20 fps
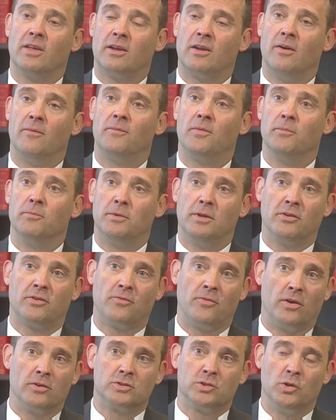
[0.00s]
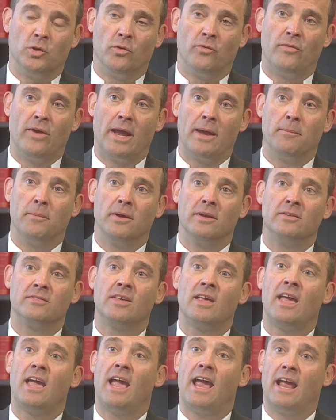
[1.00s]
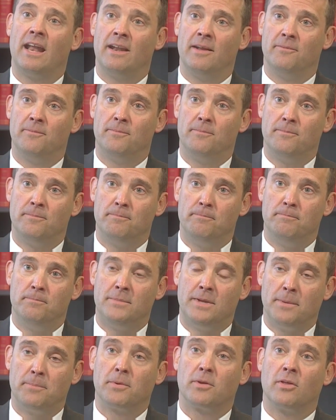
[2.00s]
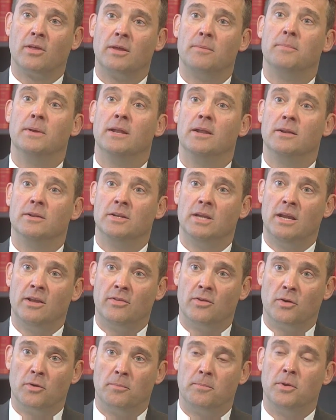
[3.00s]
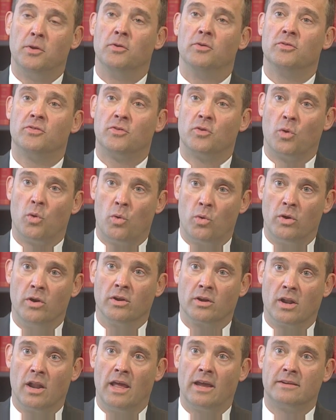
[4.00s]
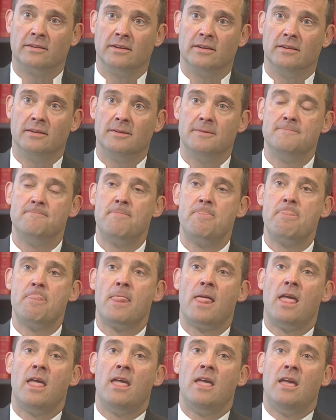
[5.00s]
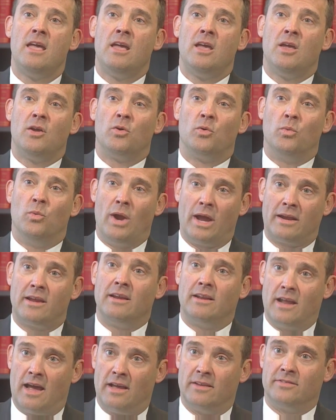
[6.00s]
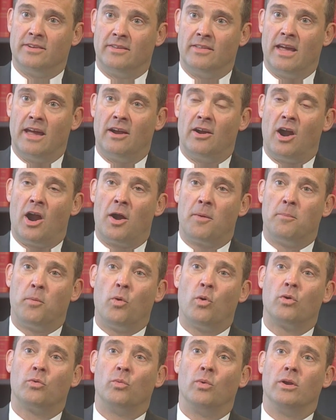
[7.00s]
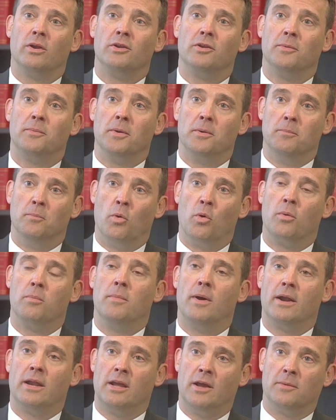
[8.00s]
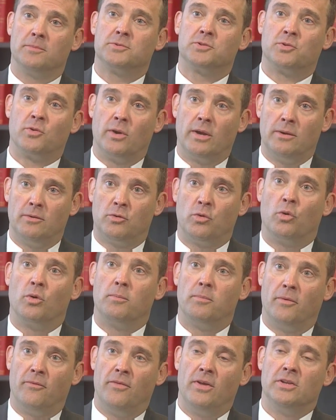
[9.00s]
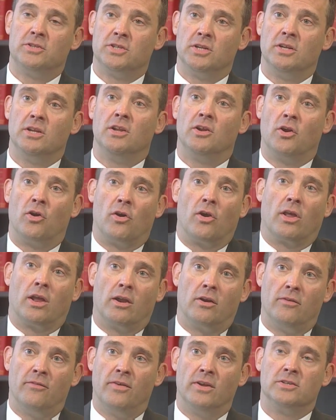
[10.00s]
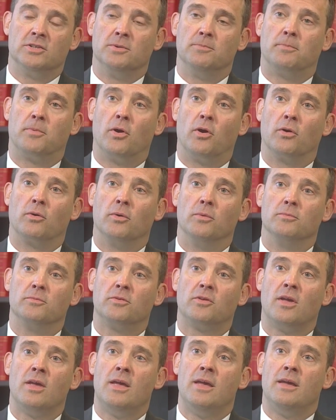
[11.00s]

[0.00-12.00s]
they come from dysfunctional families and have typically been either abused or neglected. Recognizing that, our board wanted to put more money upstream toward prevention and early intervention programs